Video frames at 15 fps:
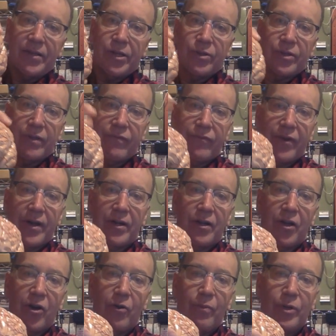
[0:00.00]
Here's the frontal
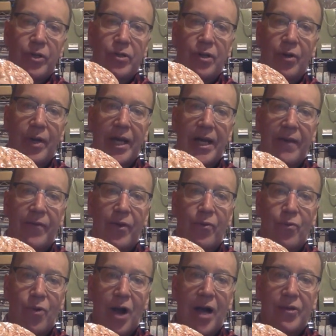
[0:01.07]
lobe, which is located at the
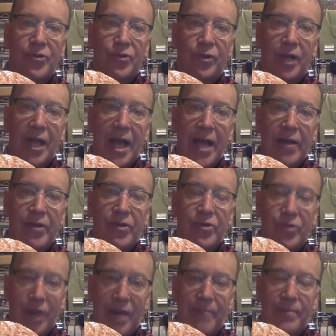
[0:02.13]
rostral end,
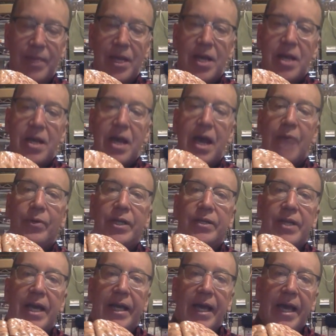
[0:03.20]
right? And we
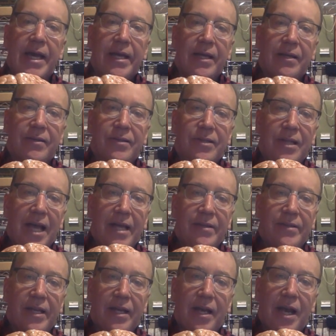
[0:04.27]
take a slice
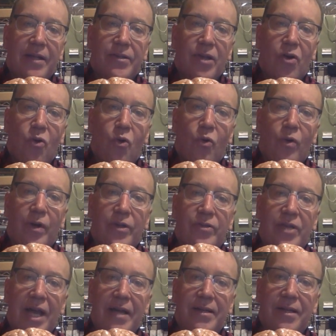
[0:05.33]
that cuts
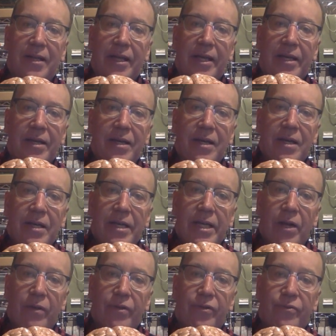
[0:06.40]
horizontally, you
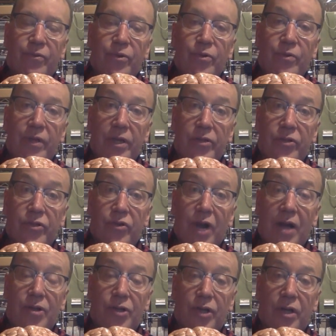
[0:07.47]
know, through this
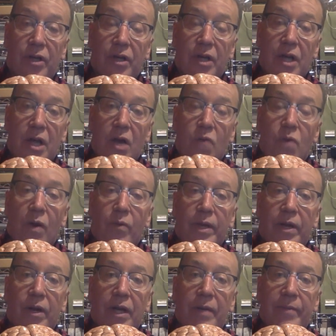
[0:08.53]
structure. Well, we
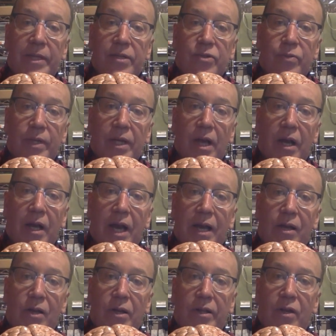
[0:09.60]
are going to be doing a
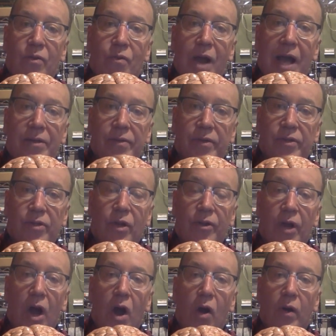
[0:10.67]
cut along the horizon. This is called
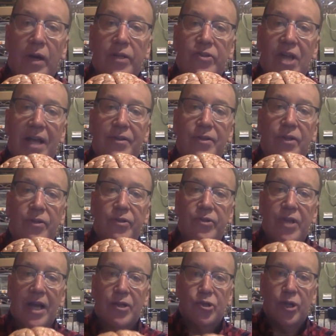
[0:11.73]
a horizontal
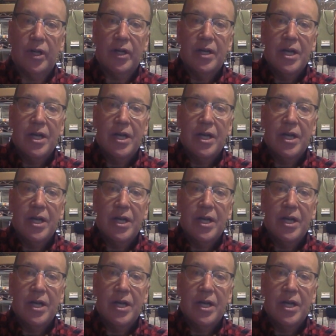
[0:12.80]
section.